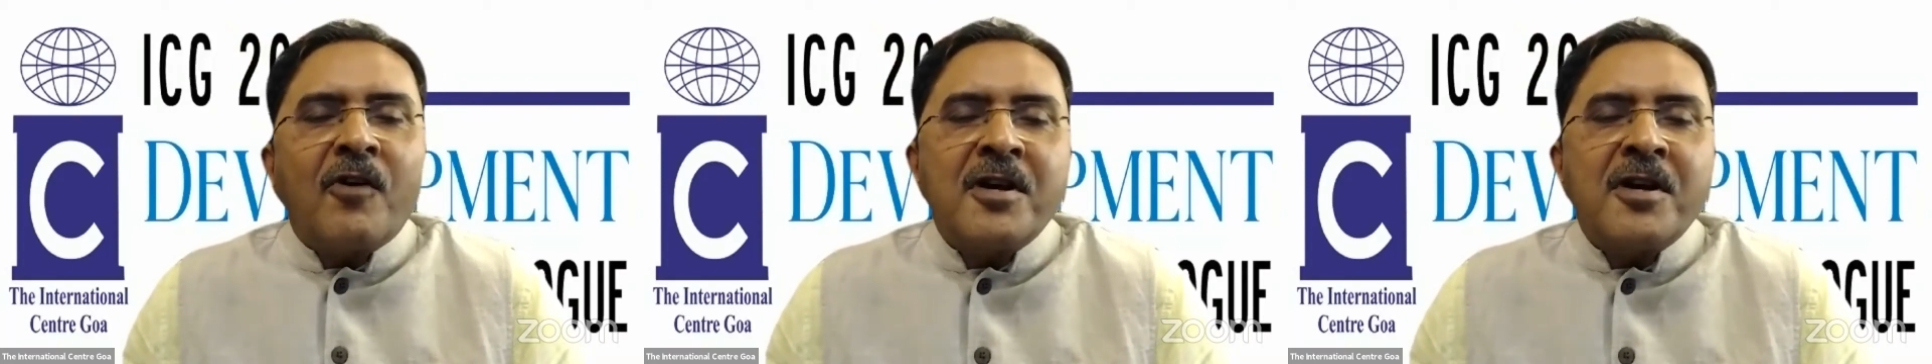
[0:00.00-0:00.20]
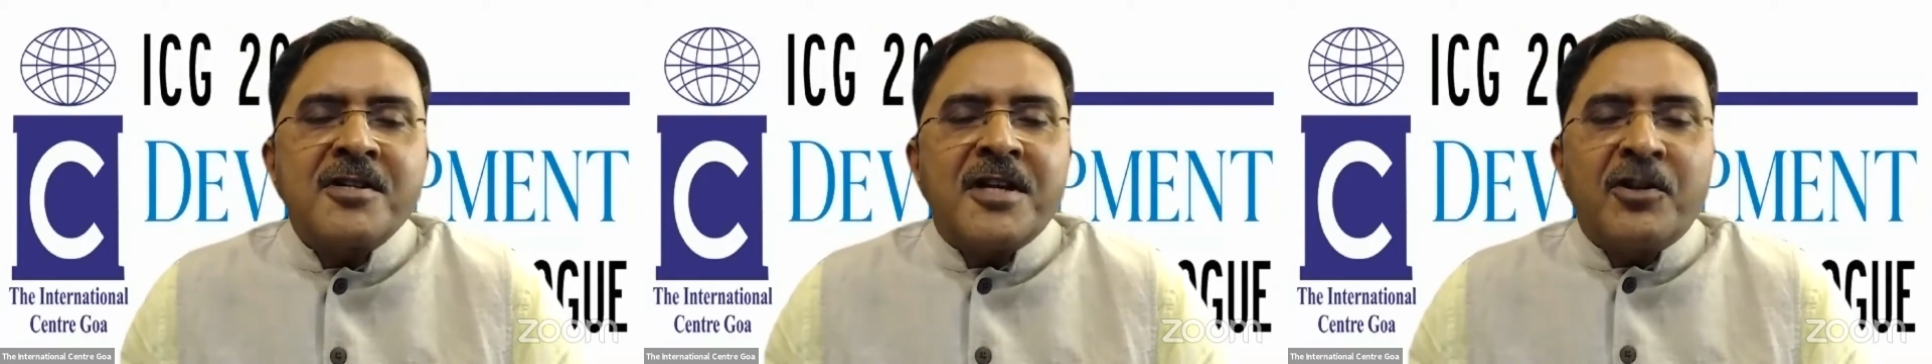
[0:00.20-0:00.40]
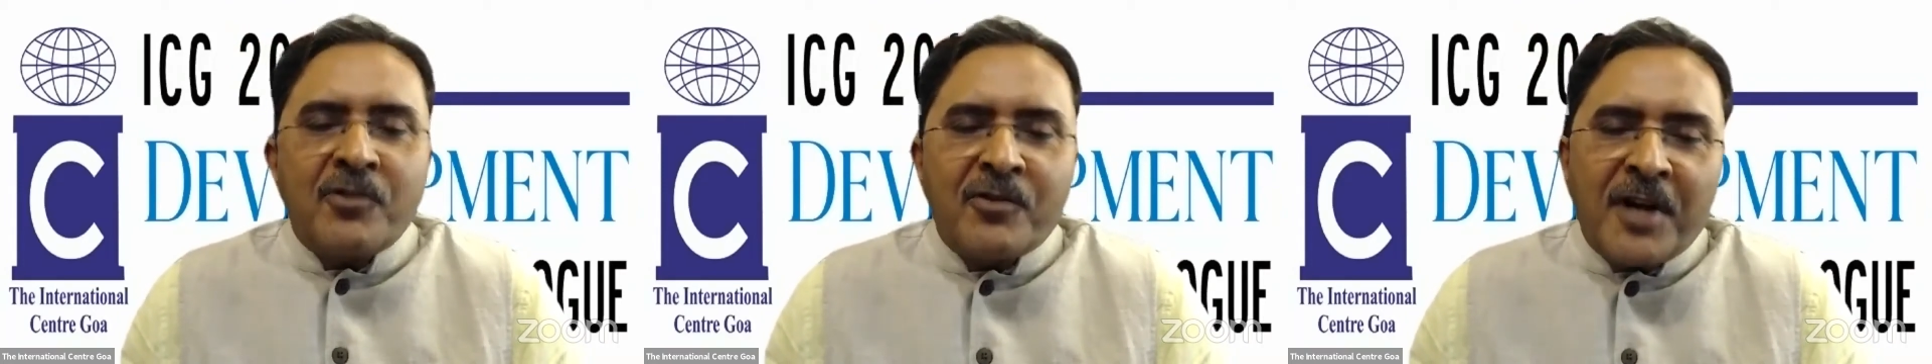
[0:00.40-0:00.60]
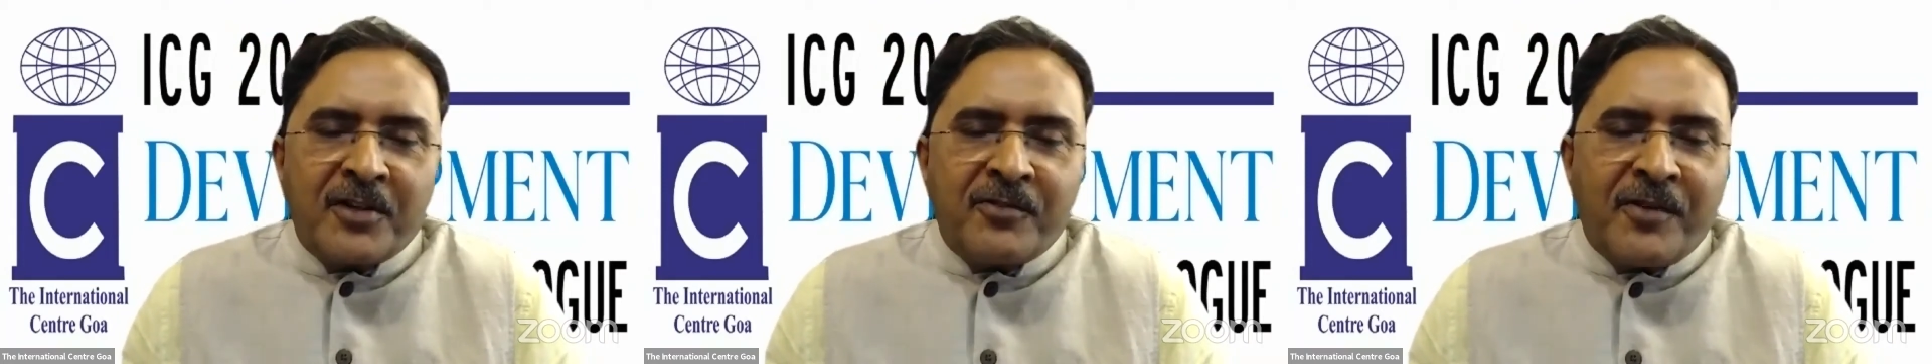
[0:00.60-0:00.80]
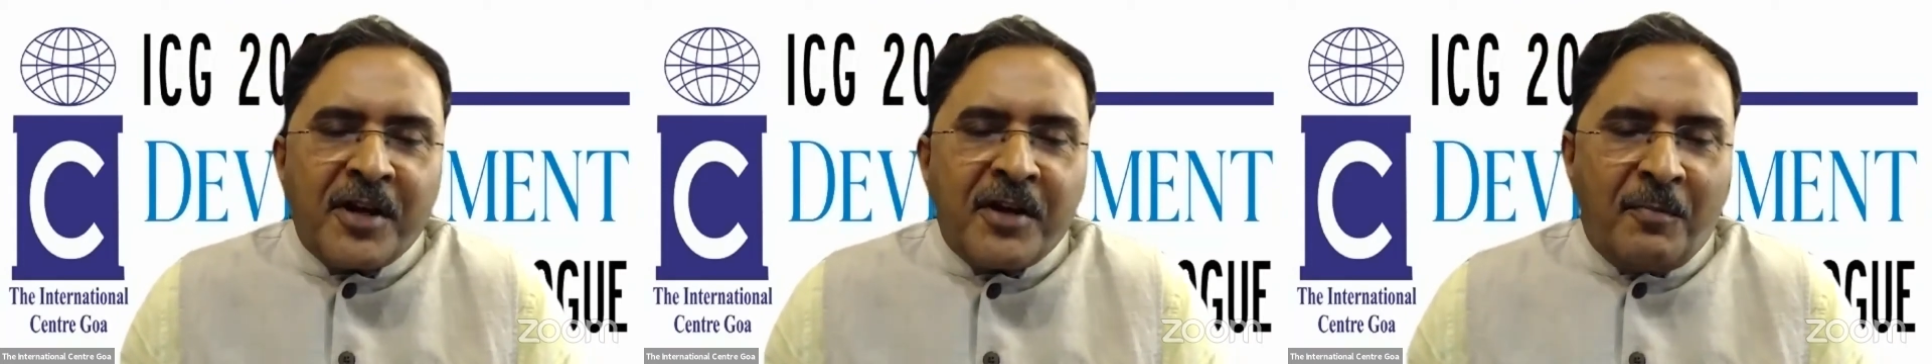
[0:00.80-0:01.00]
for his
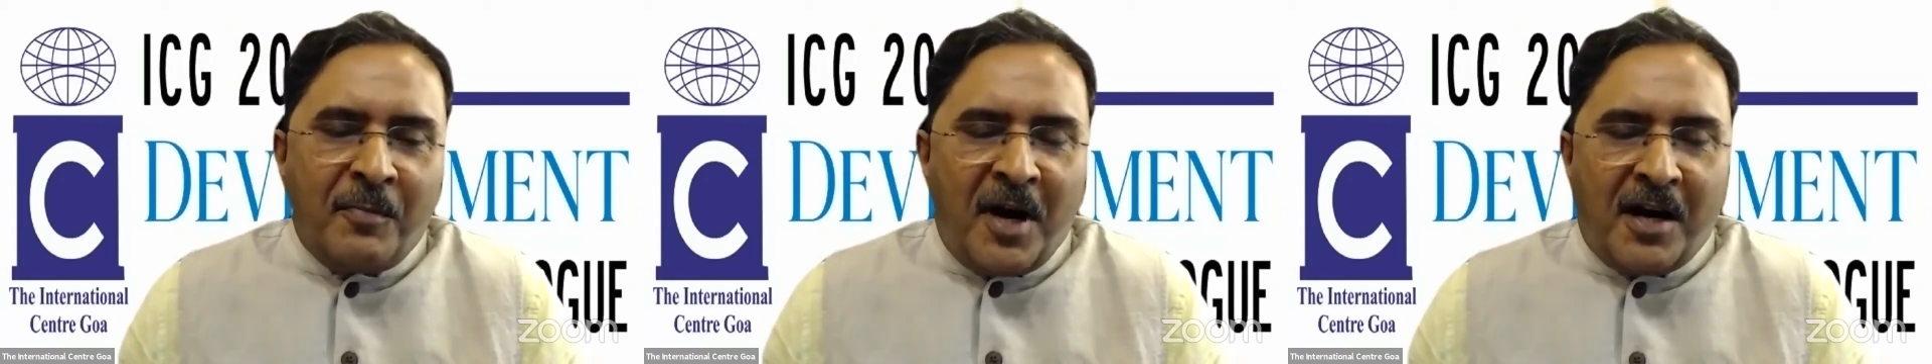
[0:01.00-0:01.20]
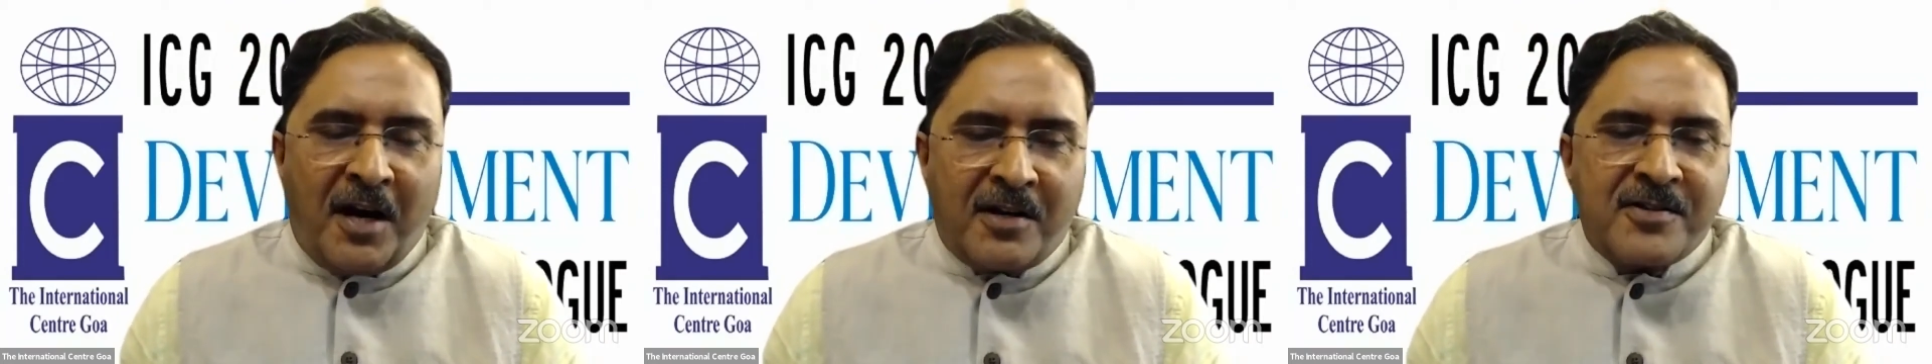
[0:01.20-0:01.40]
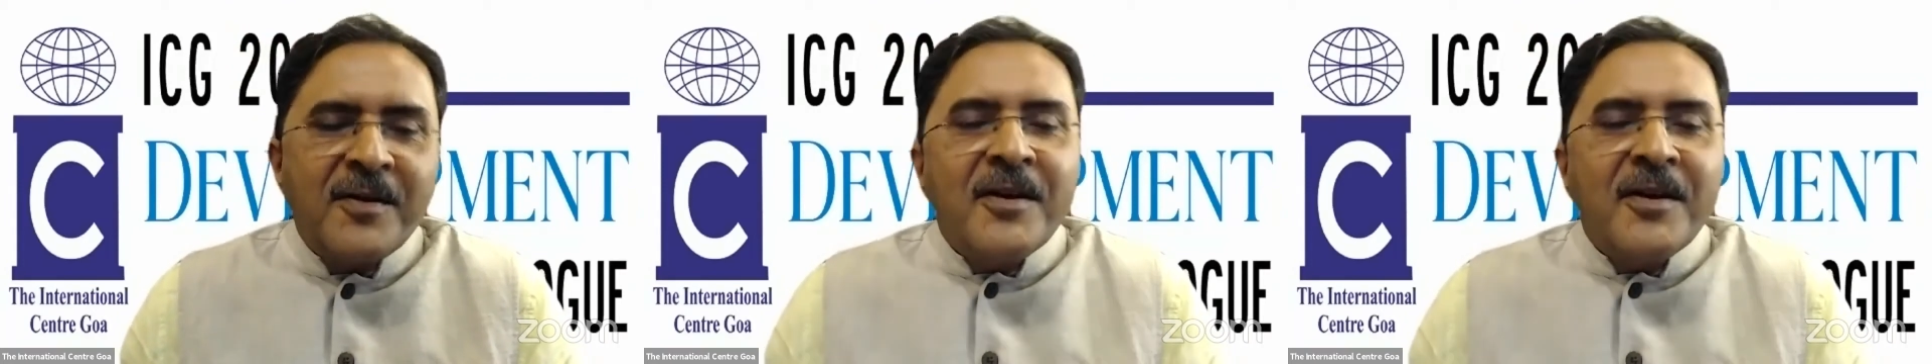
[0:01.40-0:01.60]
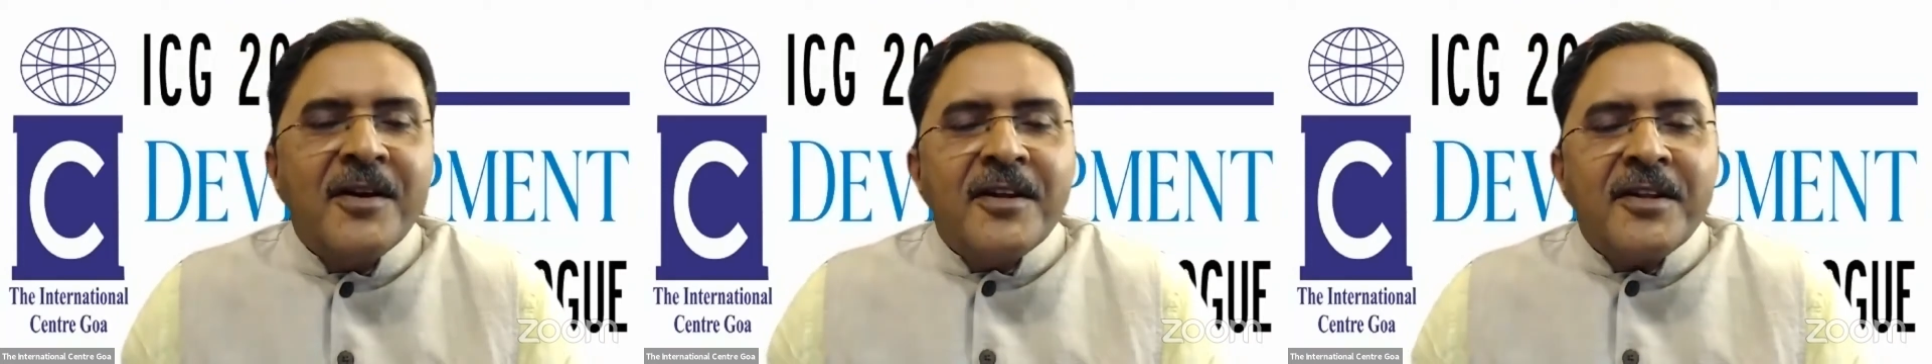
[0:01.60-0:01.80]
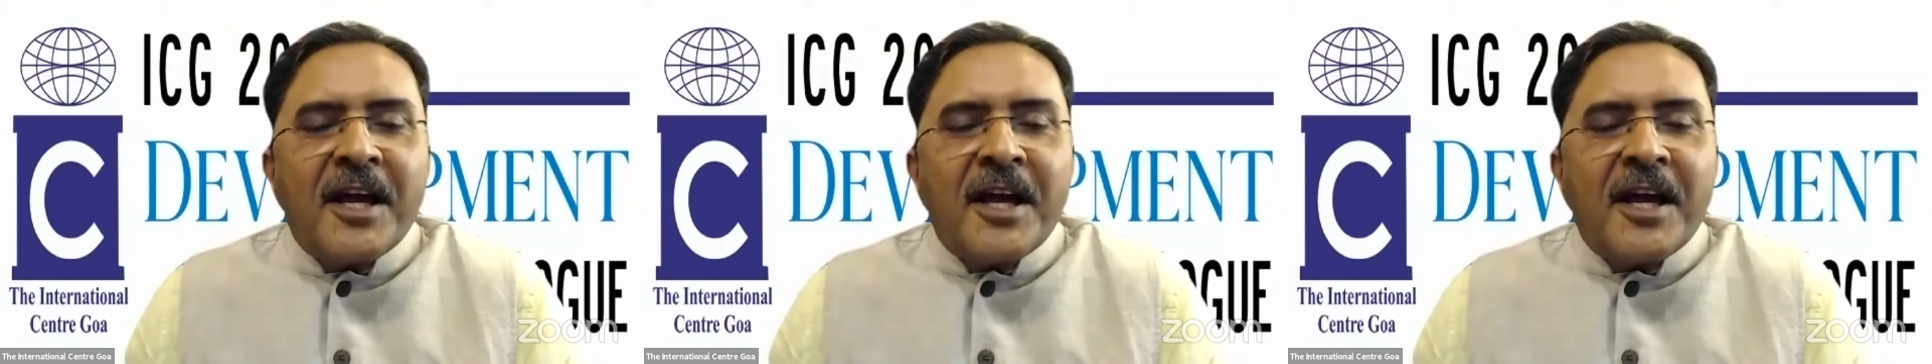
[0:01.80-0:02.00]
introductory remarks.
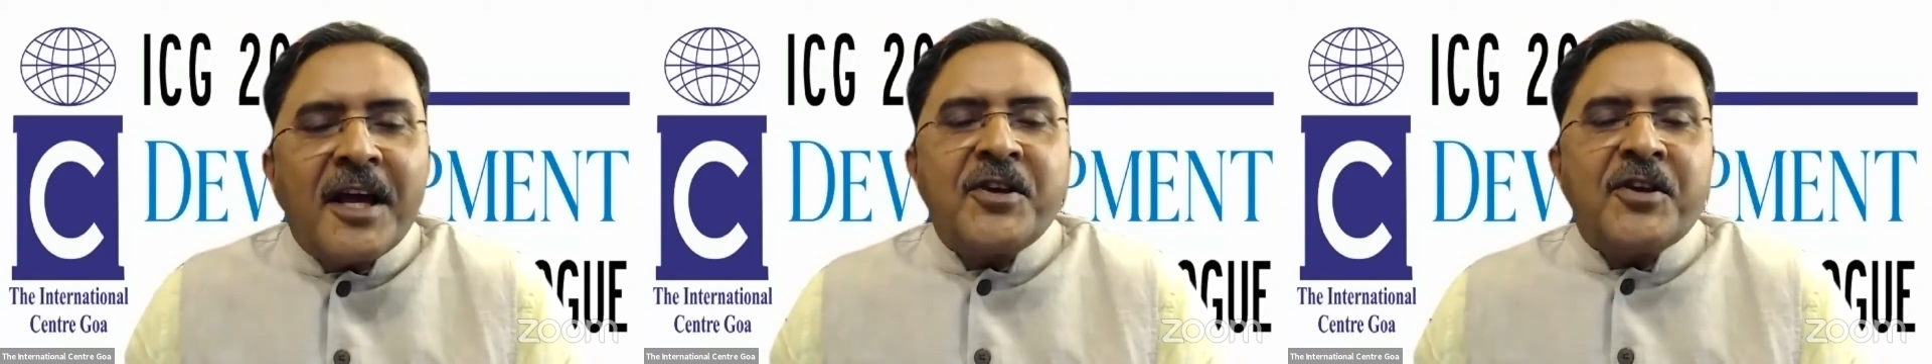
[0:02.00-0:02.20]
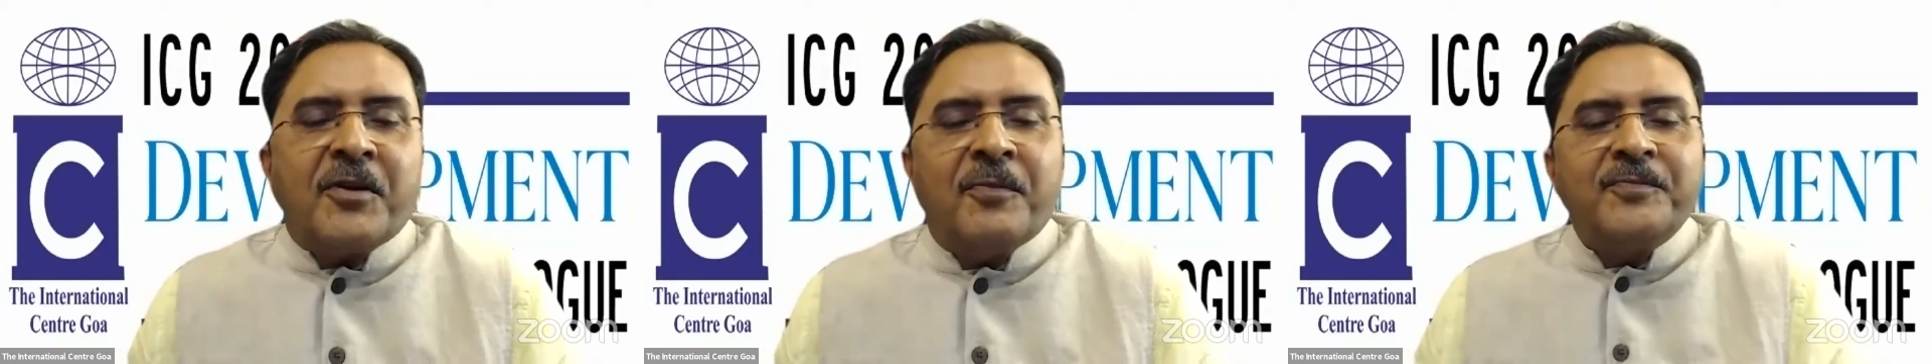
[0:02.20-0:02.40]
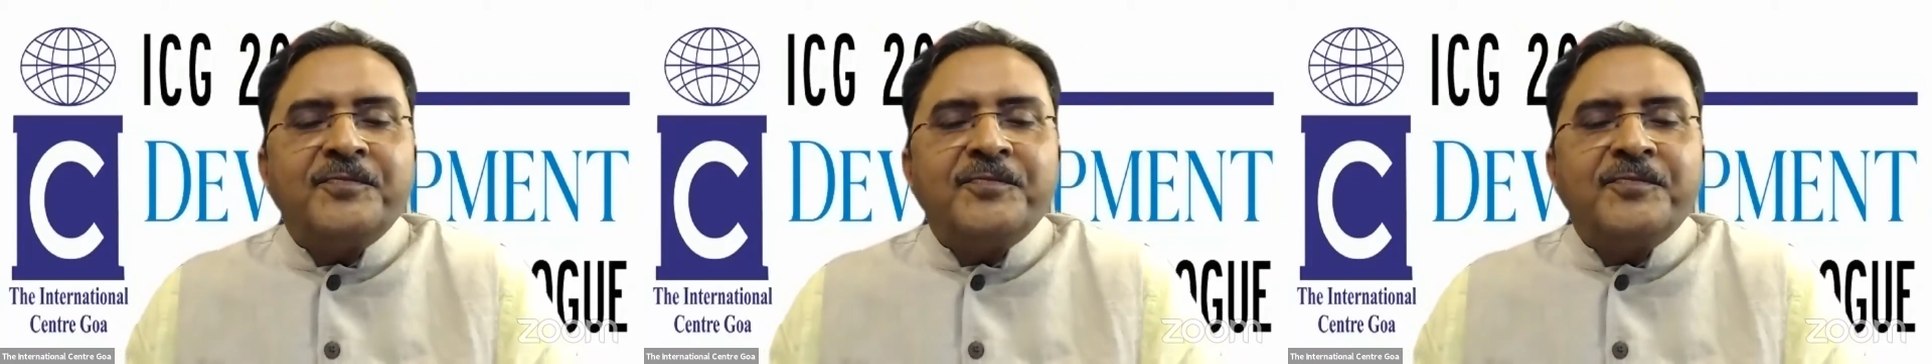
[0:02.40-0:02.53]
Thank you.